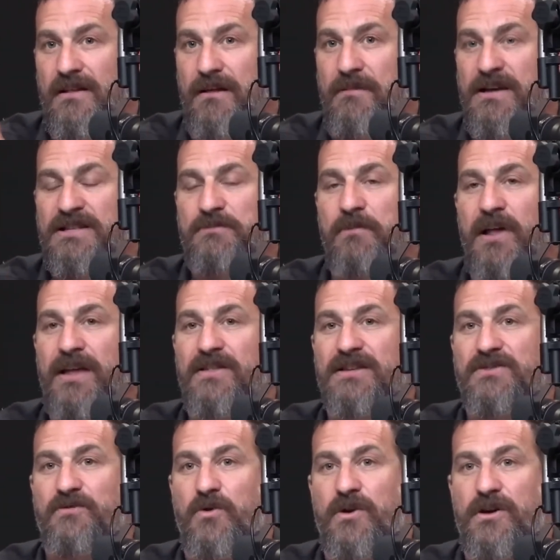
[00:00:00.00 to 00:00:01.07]
Let me explain
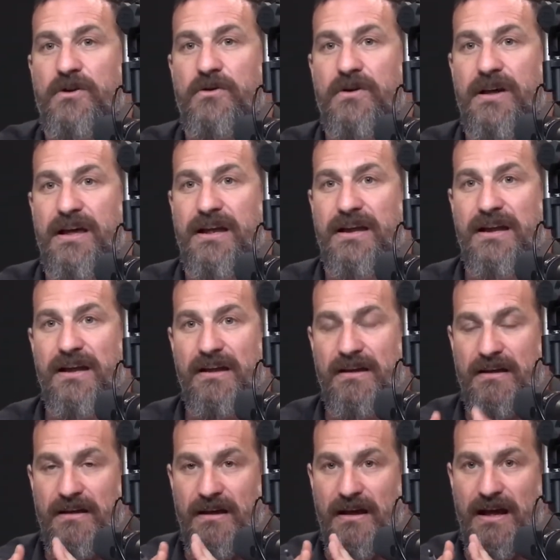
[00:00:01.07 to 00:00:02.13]
this for you in
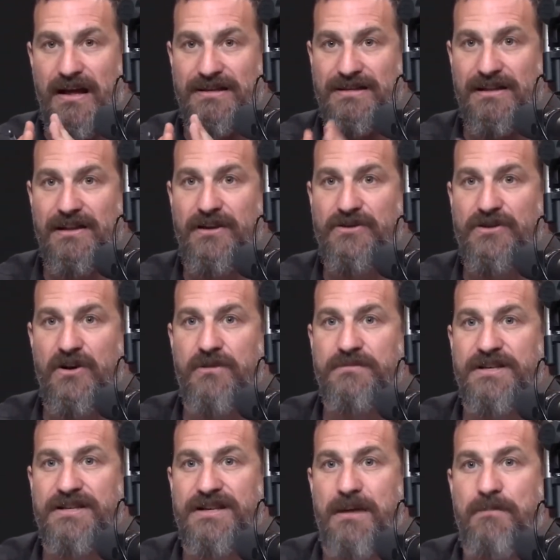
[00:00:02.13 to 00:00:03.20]
as clear
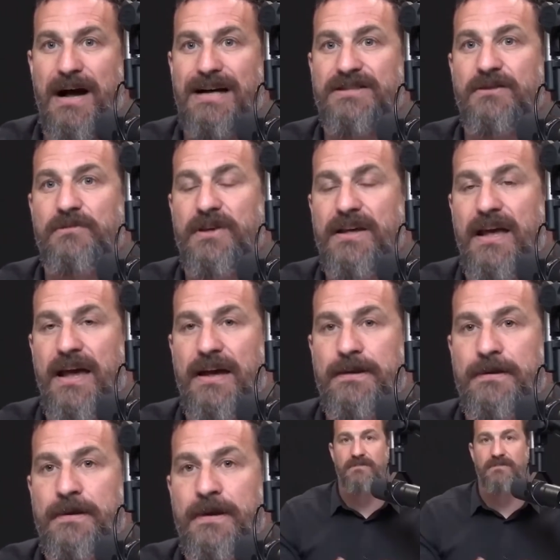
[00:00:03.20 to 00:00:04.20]
terms as I possibly can.